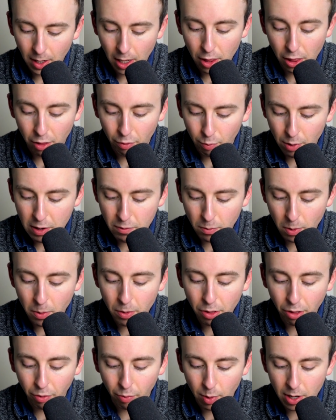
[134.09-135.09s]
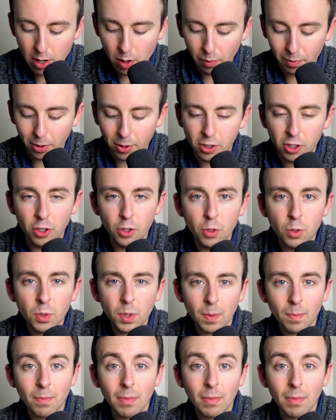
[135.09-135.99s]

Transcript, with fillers: 3 root 3 over 2,